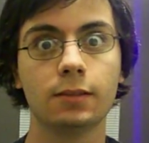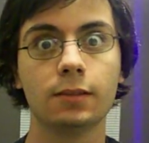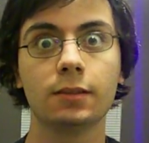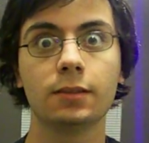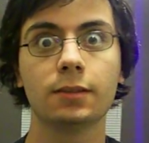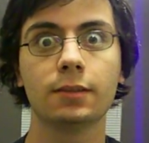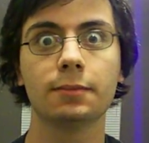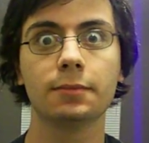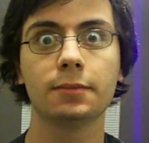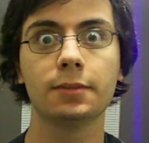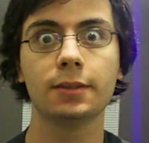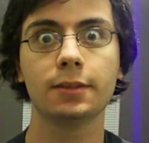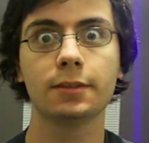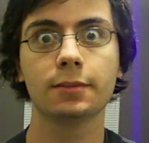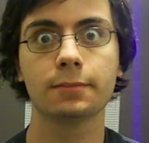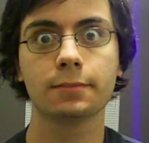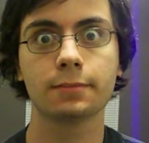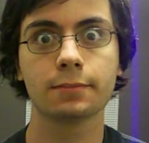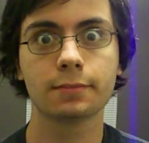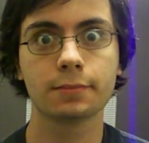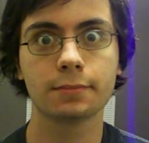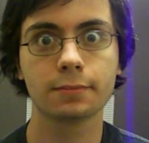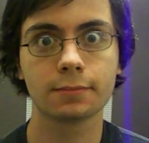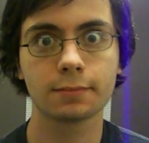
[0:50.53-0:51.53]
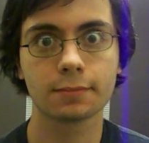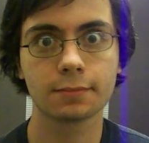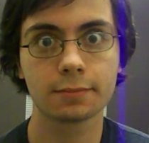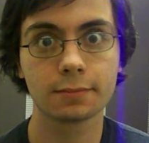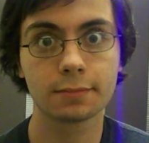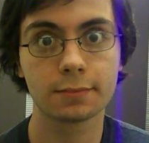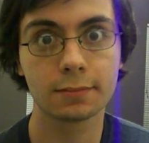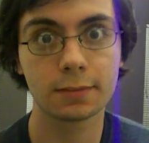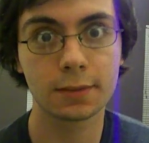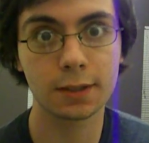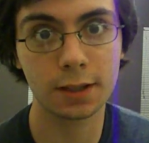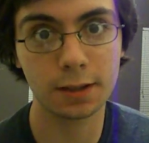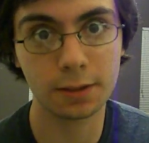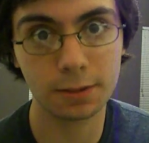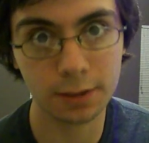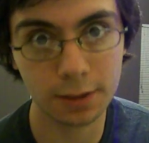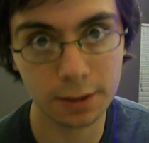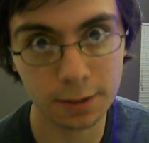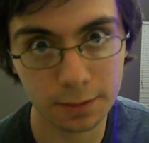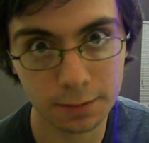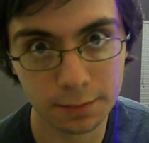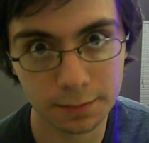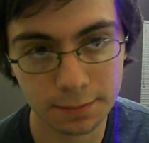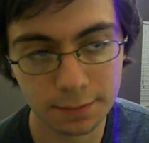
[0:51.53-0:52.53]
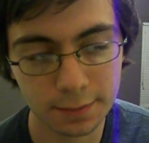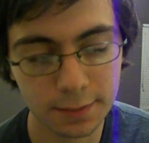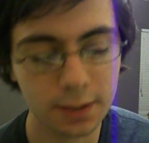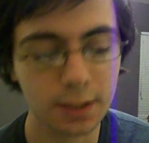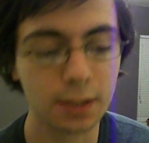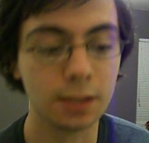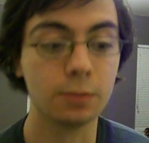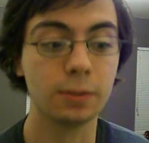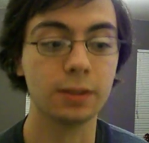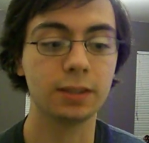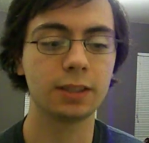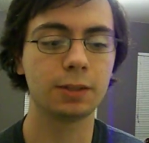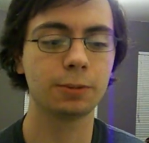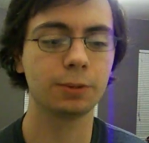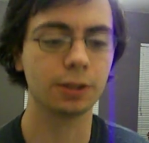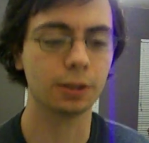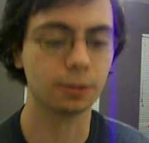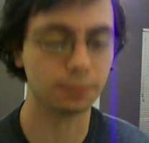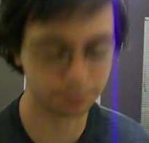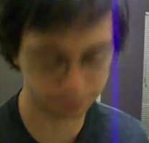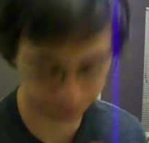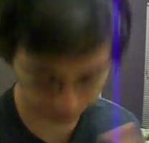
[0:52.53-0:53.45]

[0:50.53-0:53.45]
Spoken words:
or something. I don't know. Anyways, here we go.